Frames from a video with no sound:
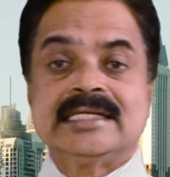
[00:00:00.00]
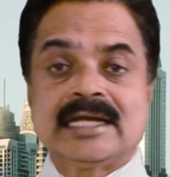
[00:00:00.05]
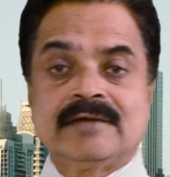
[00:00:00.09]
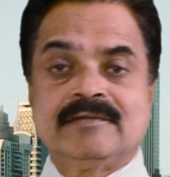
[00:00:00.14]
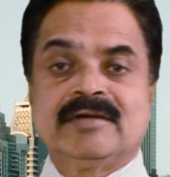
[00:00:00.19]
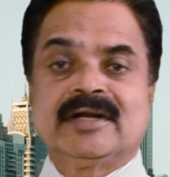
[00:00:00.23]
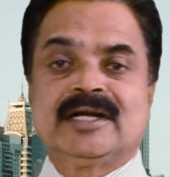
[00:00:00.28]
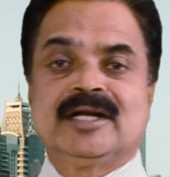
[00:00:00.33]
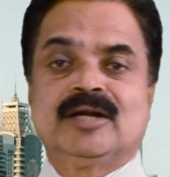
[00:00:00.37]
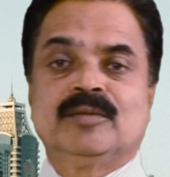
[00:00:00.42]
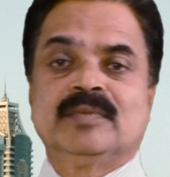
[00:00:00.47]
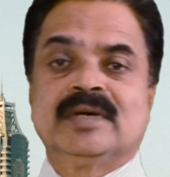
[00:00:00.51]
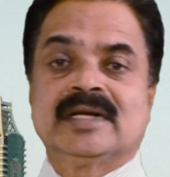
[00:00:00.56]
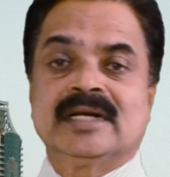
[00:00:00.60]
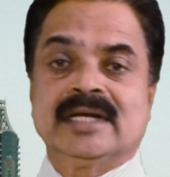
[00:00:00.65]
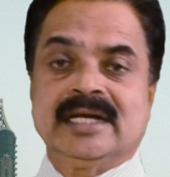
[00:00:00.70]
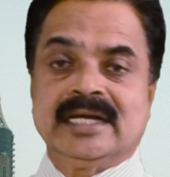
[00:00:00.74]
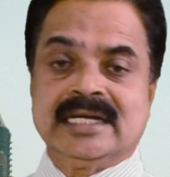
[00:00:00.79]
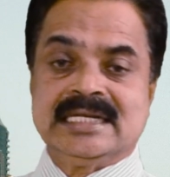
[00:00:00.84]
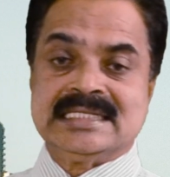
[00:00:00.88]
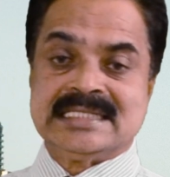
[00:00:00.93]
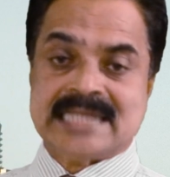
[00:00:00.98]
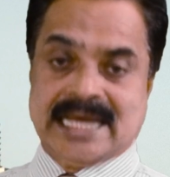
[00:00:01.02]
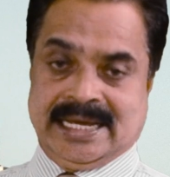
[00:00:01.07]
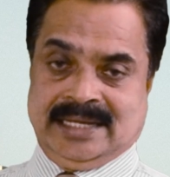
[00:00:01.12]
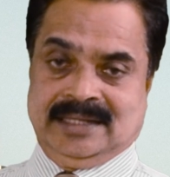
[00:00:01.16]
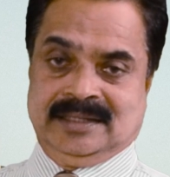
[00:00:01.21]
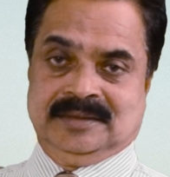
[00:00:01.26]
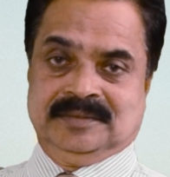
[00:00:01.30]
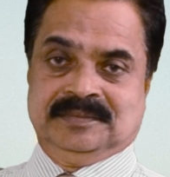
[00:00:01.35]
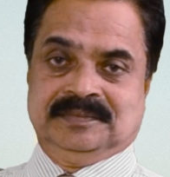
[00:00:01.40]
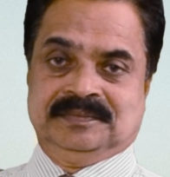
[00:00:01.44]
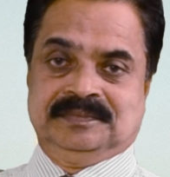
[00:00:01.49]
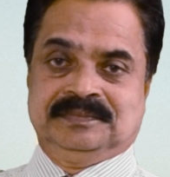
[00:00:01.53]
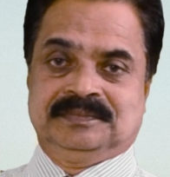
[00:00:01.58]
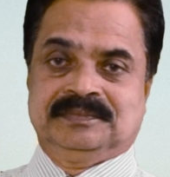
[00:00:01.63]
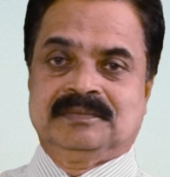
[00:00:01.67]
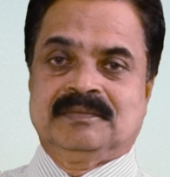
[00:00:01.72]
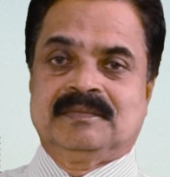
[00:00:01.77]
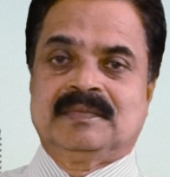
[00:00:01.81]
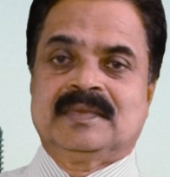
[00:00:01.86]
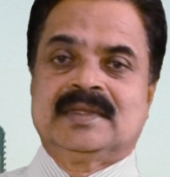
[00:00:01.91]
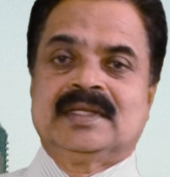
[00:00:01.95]
driver number 9.
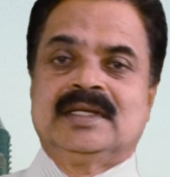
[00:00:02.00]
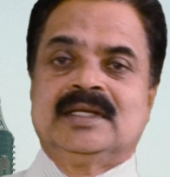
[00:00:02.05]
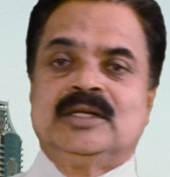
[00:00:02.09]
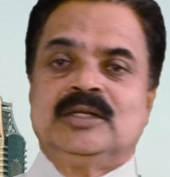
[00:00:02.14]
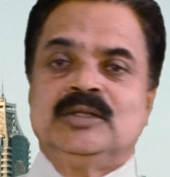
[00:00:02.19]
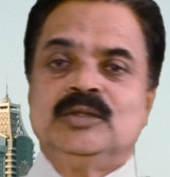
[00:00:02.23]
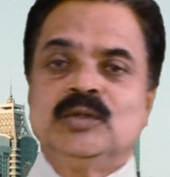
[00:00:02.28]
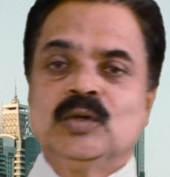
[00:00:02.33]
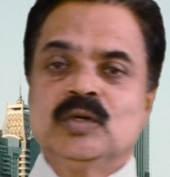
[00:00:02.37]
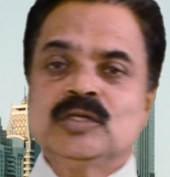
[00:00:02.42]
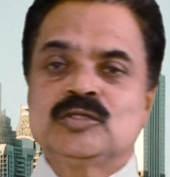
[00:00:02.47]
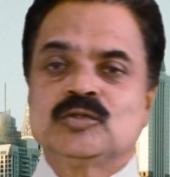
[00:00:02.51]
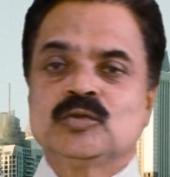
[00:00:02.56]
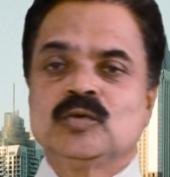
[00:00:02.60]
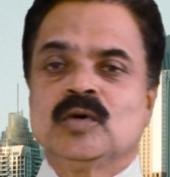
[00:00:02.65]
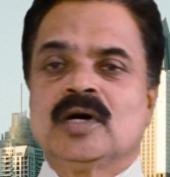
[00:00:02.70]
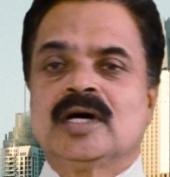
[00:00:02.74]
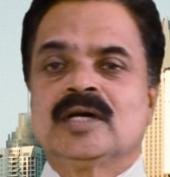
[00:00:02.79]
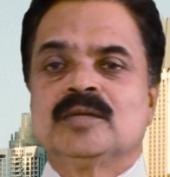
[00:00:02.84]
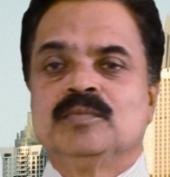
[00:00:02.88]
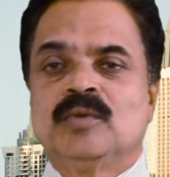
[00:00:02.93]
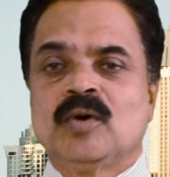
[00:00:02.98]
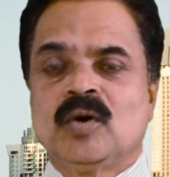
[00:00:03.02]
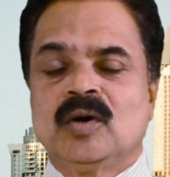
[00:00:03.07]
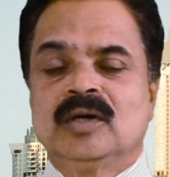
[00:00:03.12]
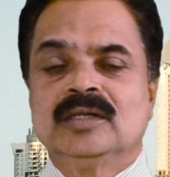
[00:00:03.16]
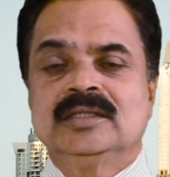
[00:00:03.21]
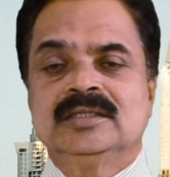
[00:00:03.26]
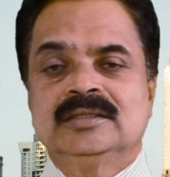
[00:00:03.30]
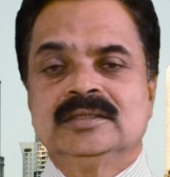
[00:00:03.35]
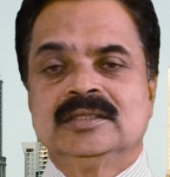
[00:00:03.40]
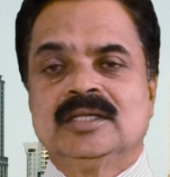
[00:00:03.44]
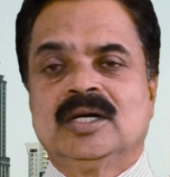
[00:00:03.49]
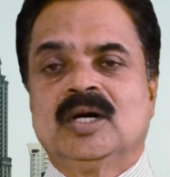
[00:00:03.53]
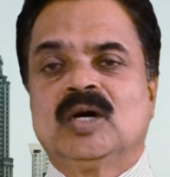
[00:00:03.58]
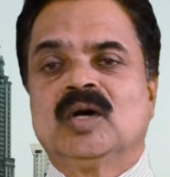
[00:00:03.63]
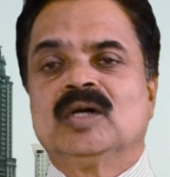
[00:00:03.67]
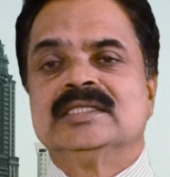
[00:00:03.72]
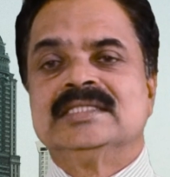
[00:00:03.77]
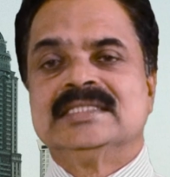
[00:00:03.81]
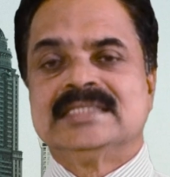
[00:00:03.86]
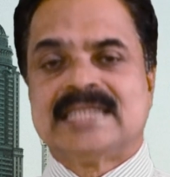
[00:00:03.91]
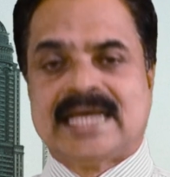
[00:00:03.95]
Those who are born
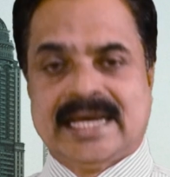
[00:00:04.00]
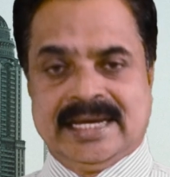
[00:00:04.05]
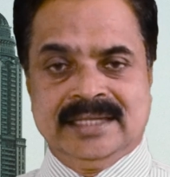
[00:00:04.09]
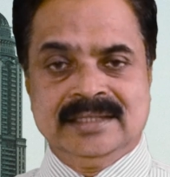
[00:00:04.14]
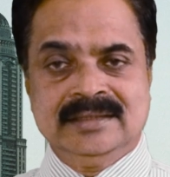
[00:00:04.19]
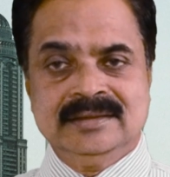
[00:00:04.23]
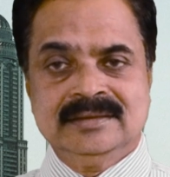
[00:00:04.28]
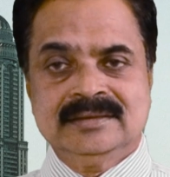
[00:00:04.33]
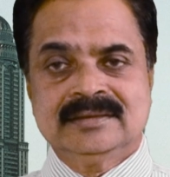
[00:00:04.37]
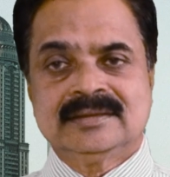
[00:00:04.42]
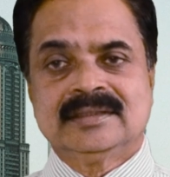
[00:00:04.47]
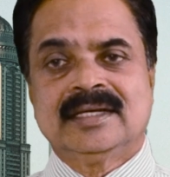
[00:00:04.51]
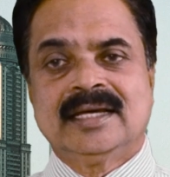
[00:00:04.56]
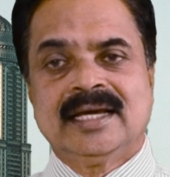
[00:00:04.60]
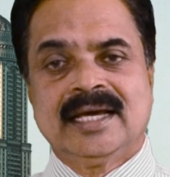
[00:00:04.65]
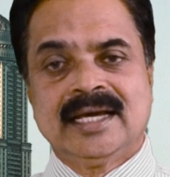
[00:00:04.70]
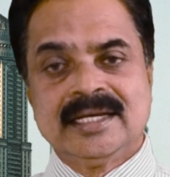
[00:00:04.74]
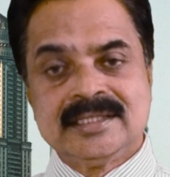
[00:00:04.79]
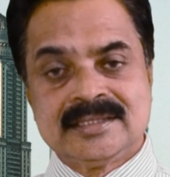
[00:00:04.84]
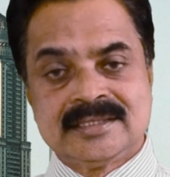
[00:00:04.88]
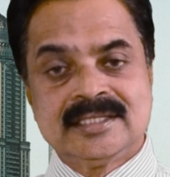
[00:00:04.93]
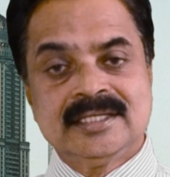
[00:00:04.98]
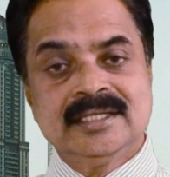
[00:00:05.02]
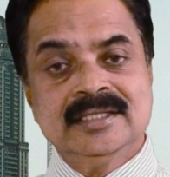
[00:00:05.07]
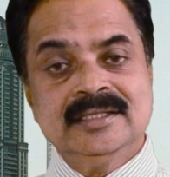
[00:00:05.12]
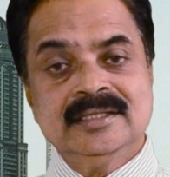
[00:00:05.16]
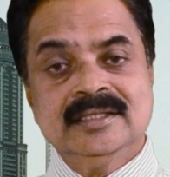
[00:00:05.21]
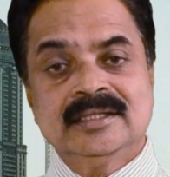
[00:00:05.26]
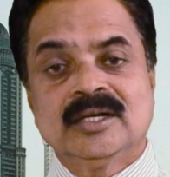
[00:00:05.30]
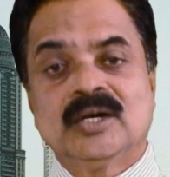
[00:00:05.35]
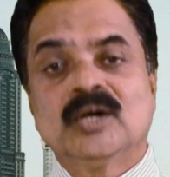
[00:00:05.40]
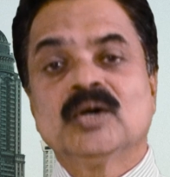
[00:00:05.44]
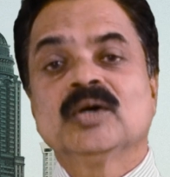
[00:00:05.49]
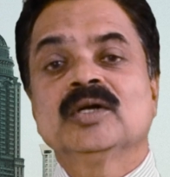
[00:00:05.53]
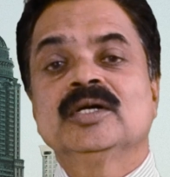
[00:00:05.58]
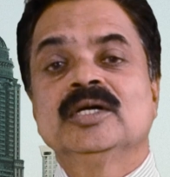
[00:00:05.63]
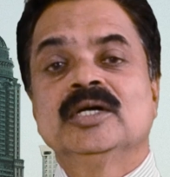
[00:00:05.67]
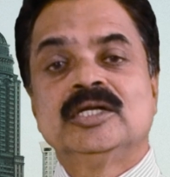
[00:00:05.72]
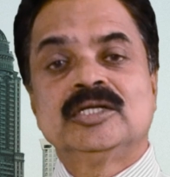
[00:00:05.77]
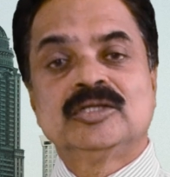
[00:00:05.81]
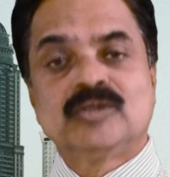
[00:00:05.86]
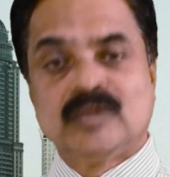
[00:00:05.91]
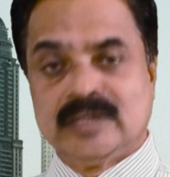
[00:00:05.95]
on 9, 18
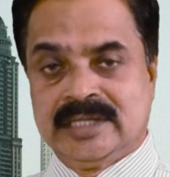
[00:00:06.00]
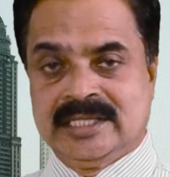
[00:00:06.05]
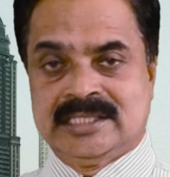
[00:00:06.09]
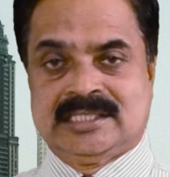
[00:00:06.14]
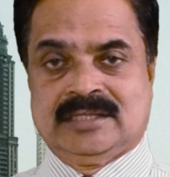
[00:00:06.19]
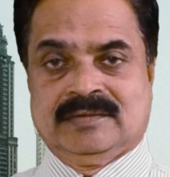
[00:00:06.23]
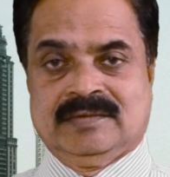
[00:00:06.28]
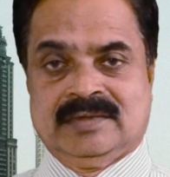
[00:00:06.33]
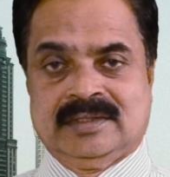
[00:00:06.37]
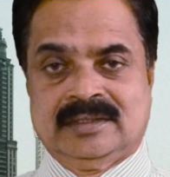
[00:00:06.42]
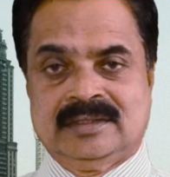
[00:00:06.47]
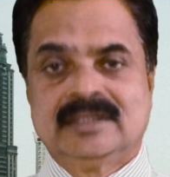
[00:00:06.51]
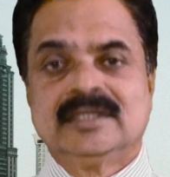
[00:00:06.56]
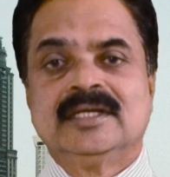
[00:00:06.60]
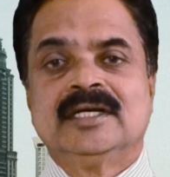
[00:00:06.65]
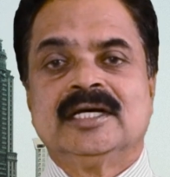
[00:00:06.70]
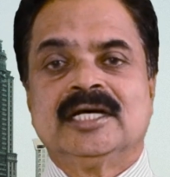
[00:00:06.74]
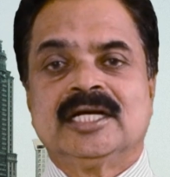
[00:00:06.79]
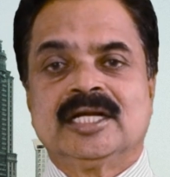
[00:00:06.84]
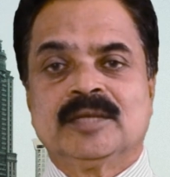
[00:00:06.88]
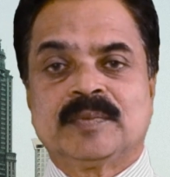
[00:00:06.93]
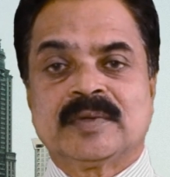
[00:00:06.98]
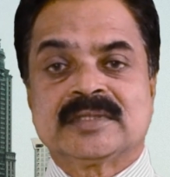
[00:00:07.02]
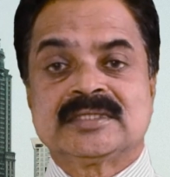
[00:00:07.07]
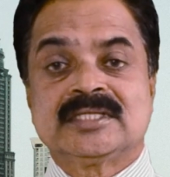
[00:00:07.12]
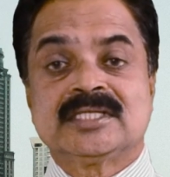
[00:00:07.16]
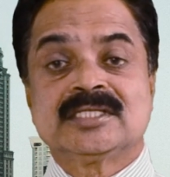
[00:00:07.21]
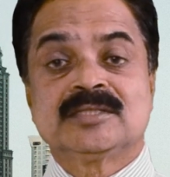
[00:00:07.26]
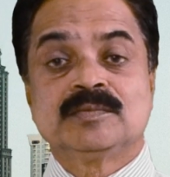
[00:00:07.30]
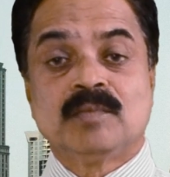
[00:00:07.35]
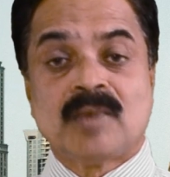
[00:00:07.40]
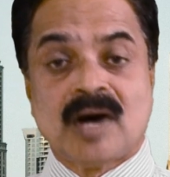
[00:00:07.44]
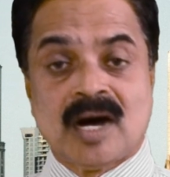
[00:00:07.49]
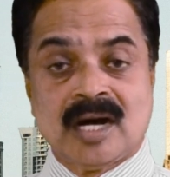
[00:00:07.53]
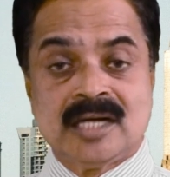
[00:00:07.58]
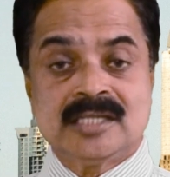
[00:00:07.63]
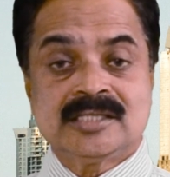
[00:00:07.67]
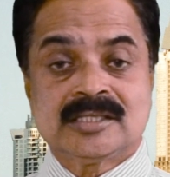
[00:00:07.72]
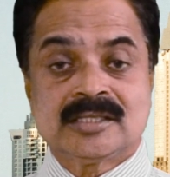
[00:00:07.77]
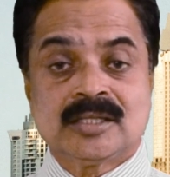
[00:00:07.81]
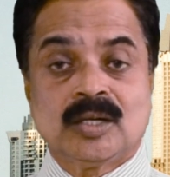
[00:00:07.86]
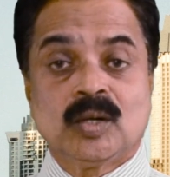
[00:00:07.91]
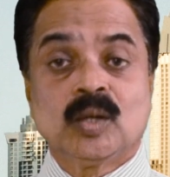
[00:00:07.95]
or 27 represents
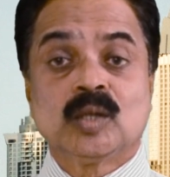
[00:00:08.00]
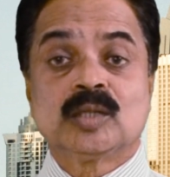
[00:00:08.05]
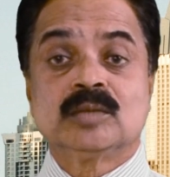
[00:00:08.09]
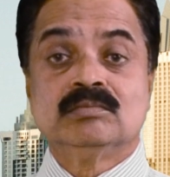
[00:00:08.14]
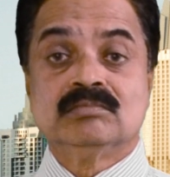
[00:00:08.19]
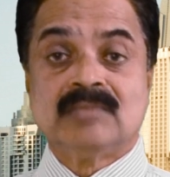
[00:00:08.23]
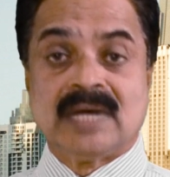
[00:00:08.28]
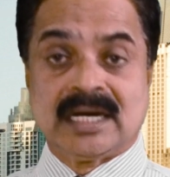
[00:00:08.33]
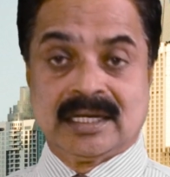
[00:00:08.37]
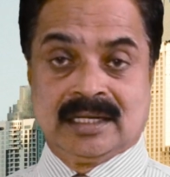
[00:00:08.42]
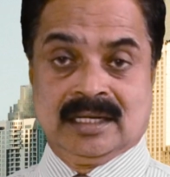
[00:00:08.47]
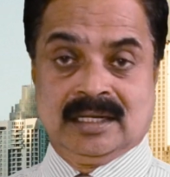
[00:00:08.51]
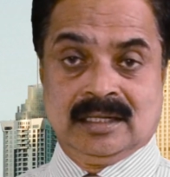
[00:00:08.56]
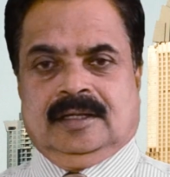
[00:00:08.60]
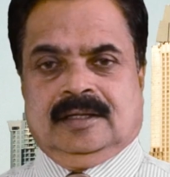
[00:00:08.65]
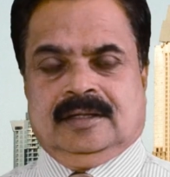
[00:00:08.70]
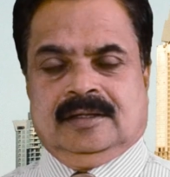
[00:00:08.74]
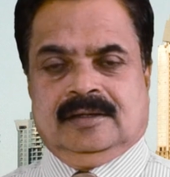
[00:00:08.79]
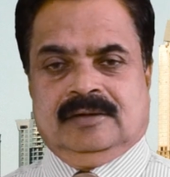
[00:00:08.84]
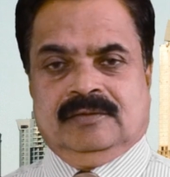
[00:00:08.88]
Mars or Mangal.